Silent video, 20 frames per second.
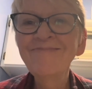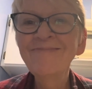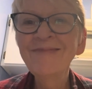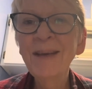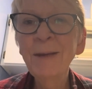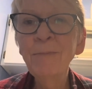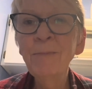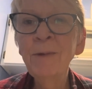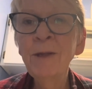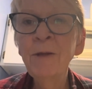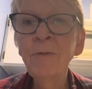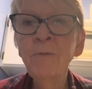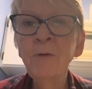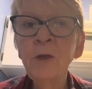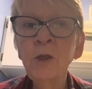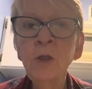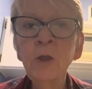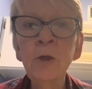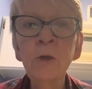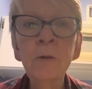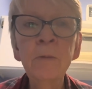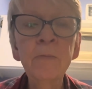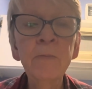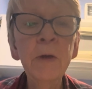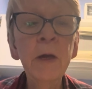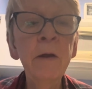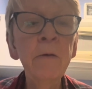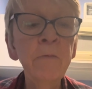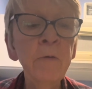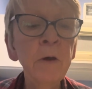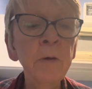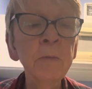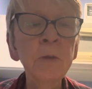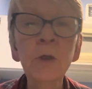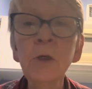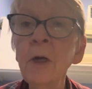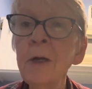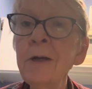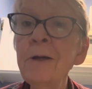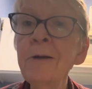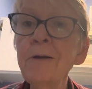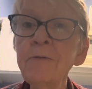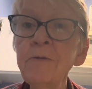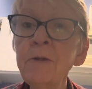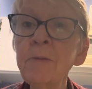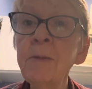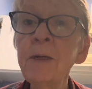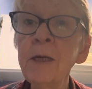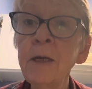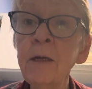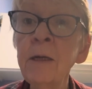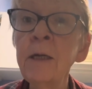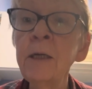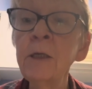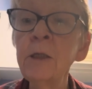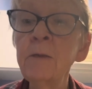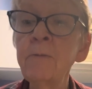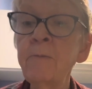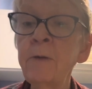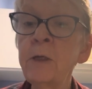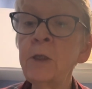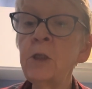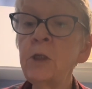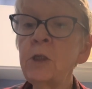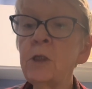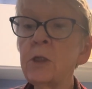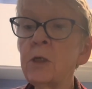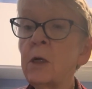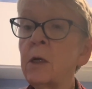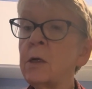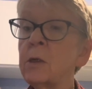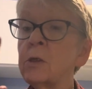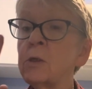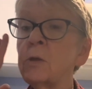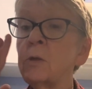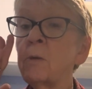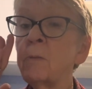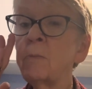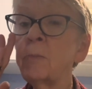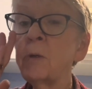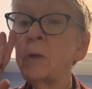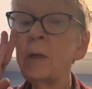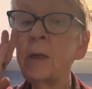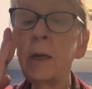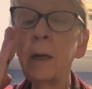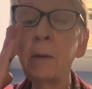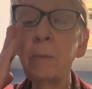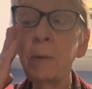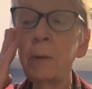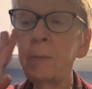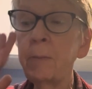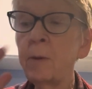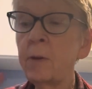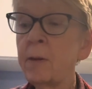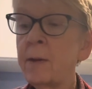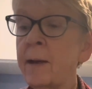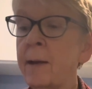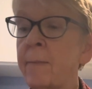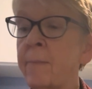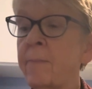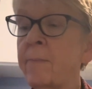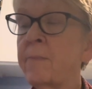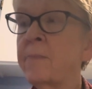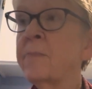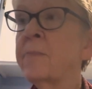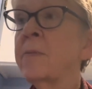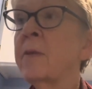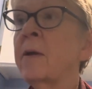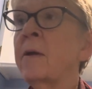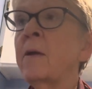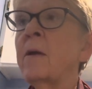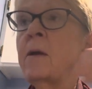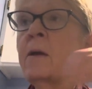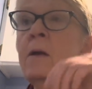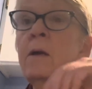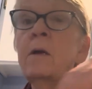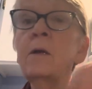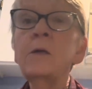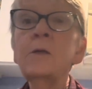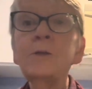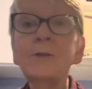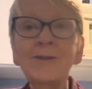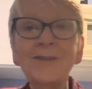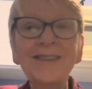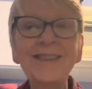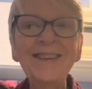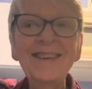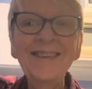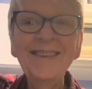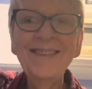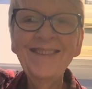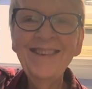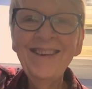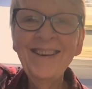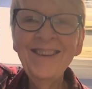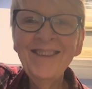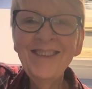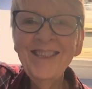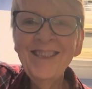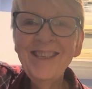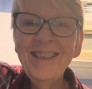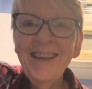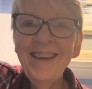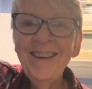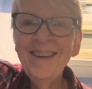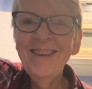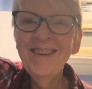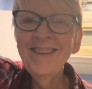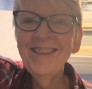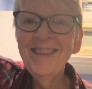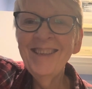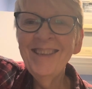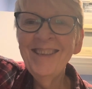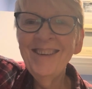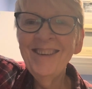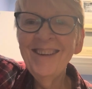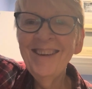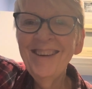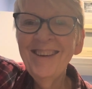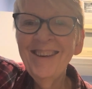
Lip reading: Keep them in the freezer. I've almost got enough to make a nice veggie stock, so I'm pretty happy about that. So see, I'll just stay here and stir.